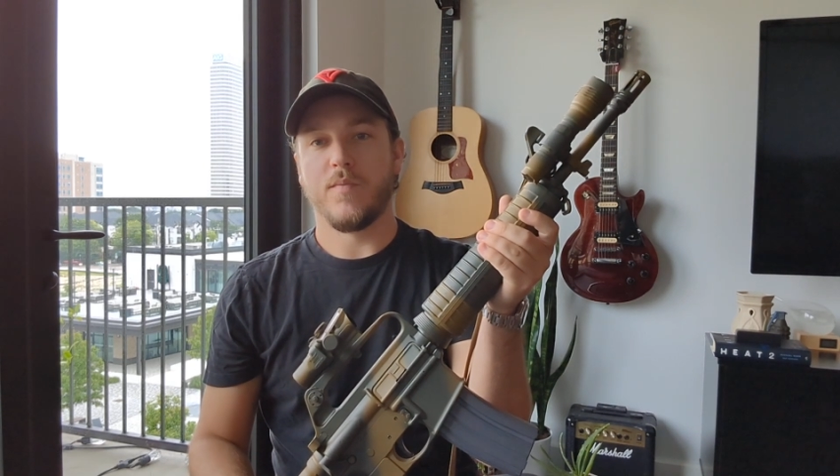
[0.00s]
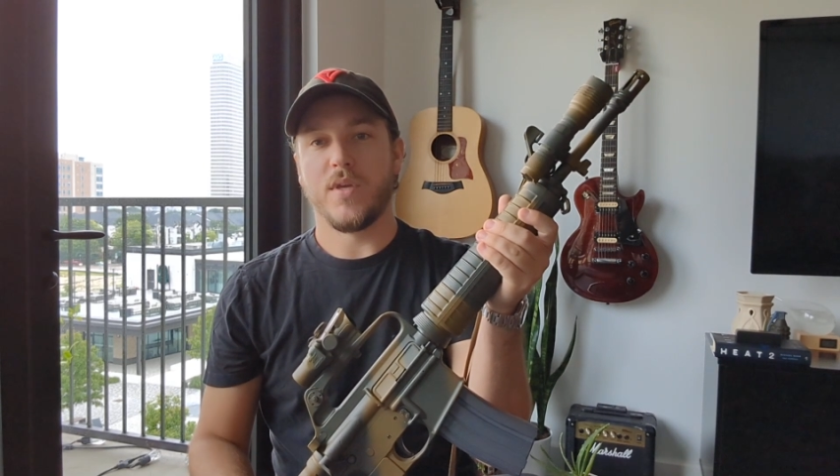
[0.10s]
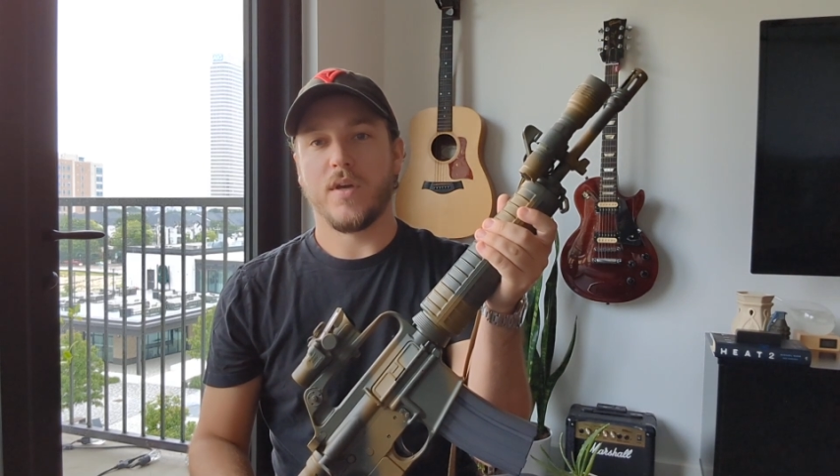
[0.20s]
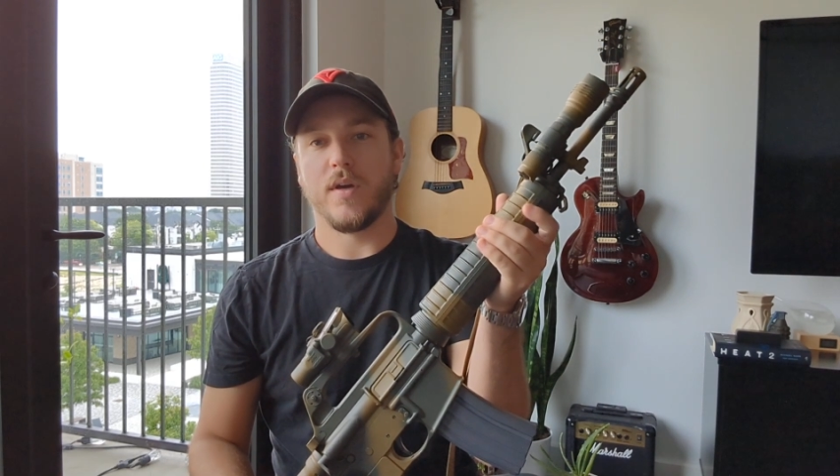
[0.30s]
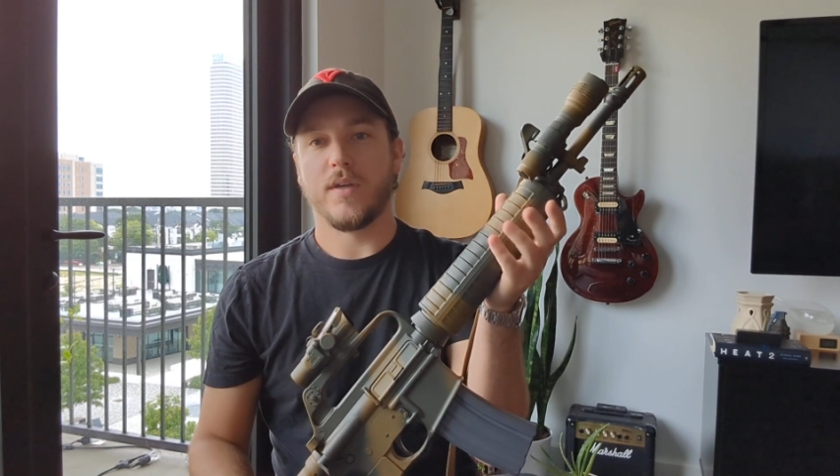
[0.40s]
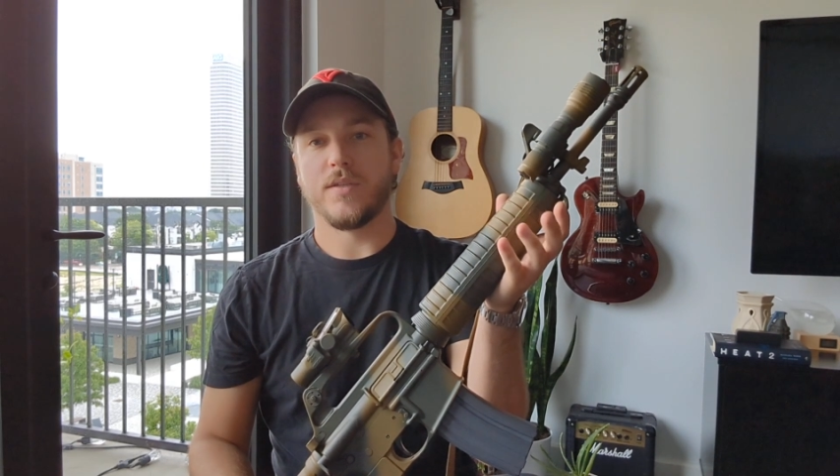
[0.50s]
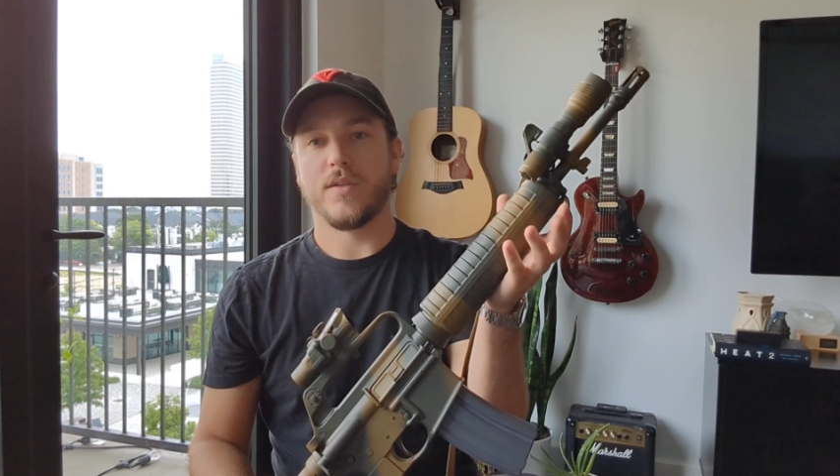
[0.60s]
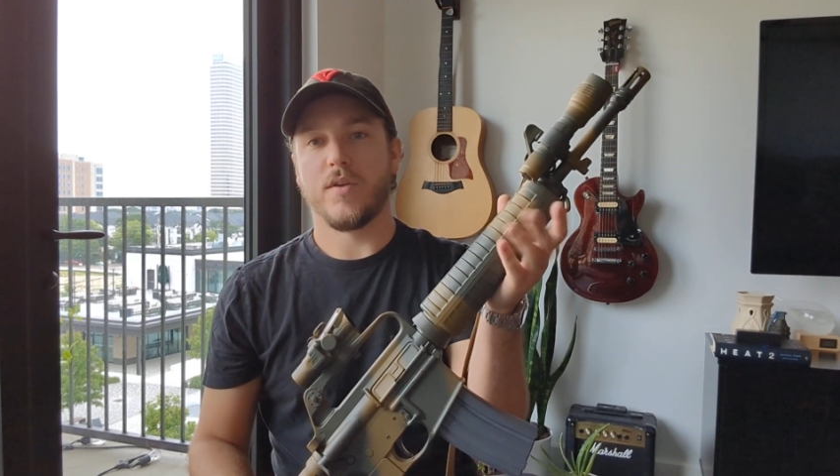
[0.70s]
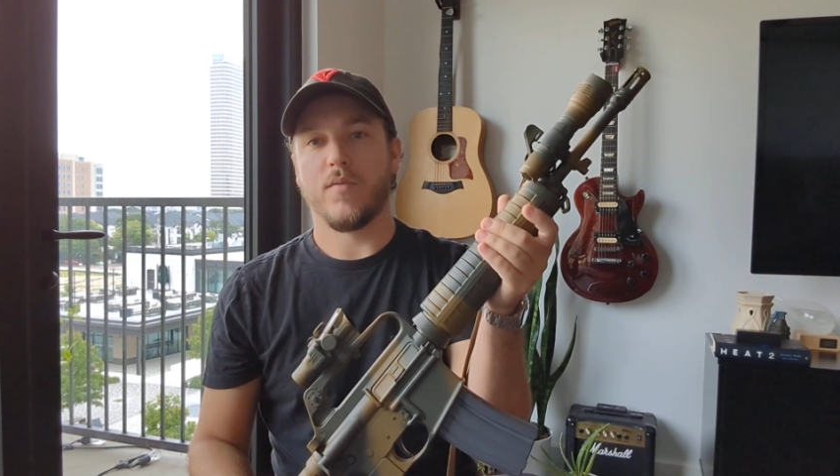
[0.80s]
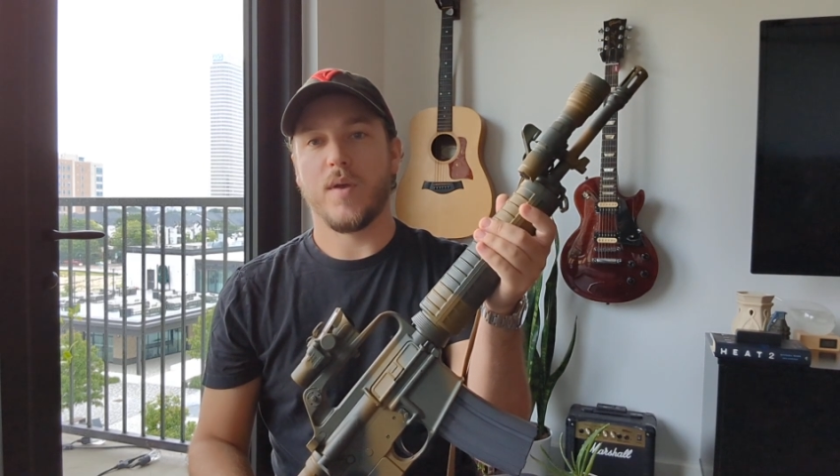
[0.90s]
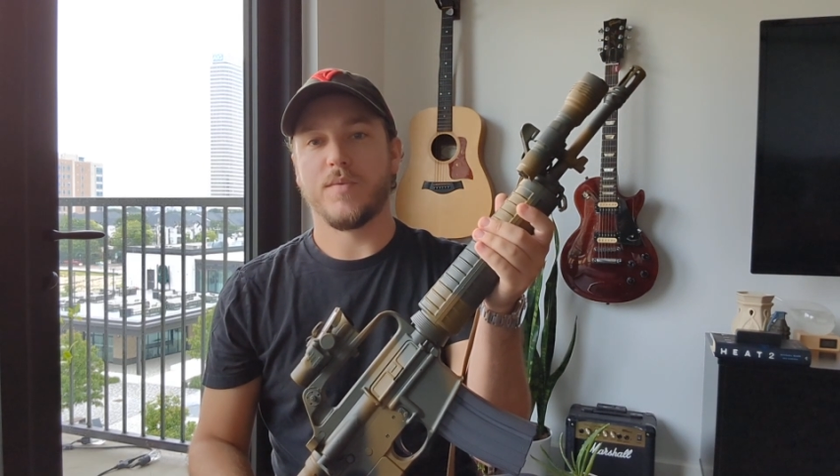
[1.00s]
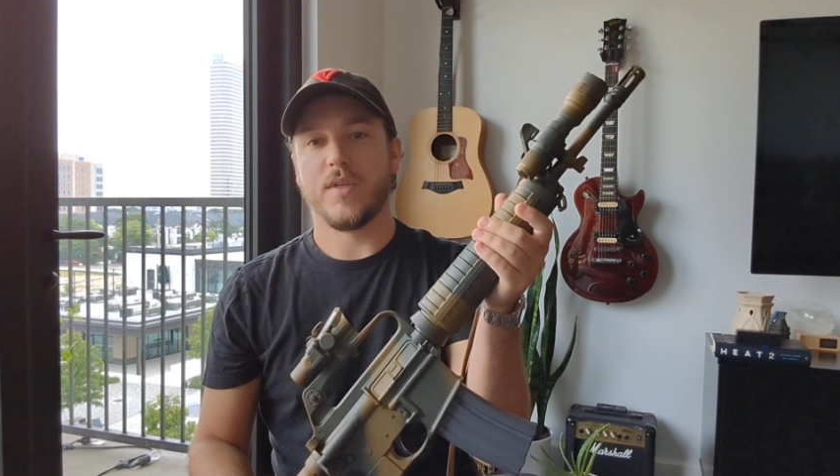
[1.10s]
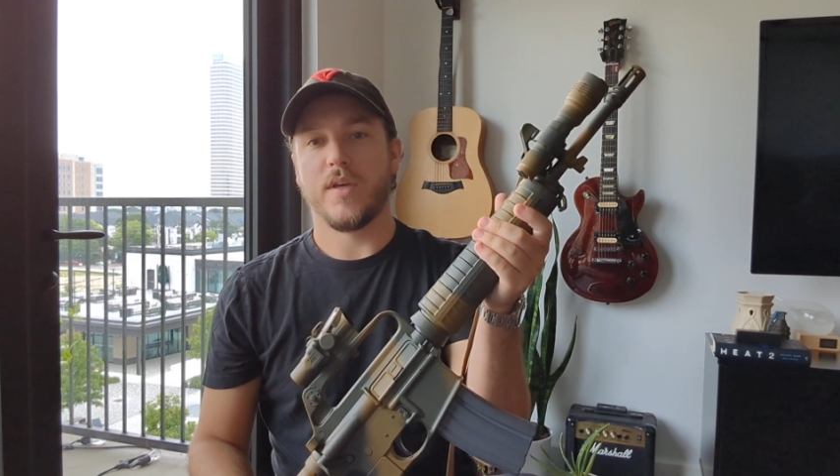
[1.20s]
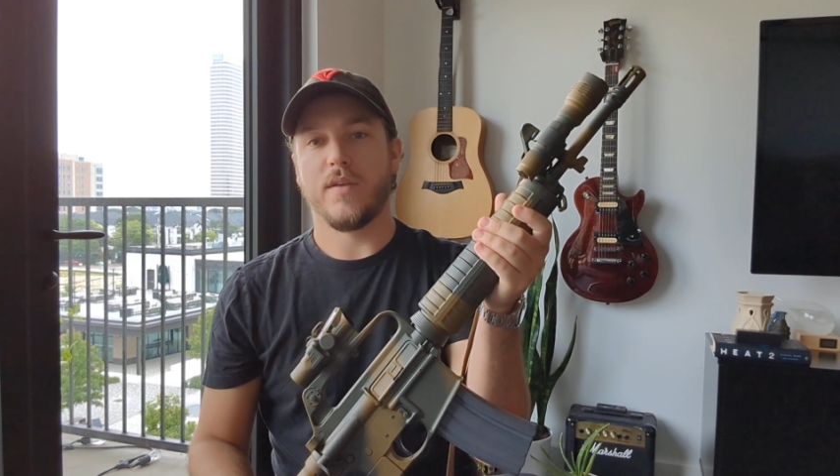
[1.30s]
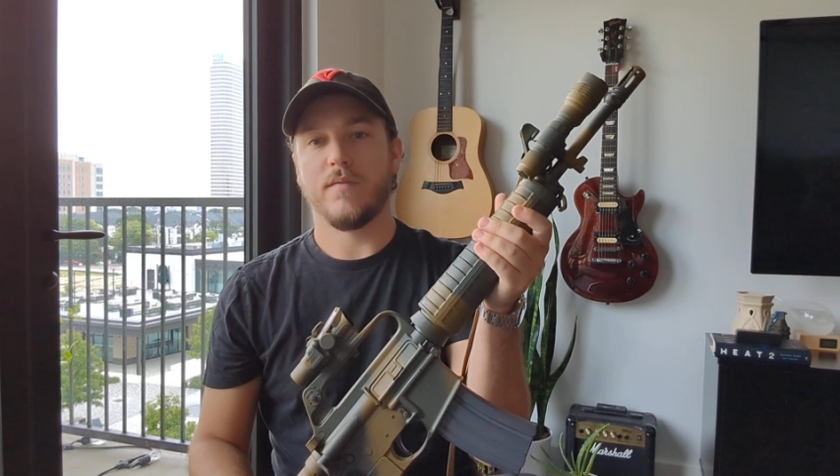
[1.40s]
because their
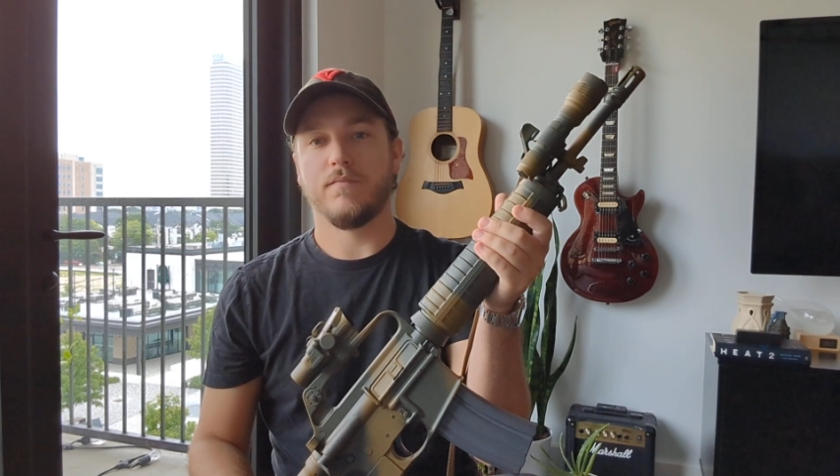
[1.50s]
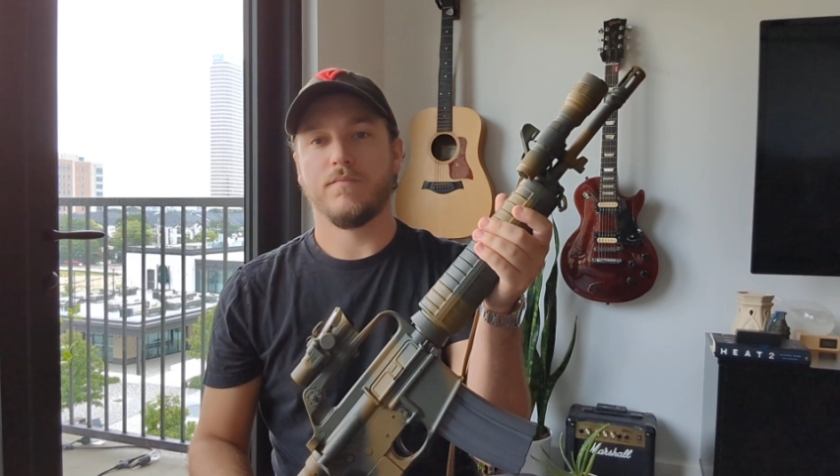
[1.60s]
website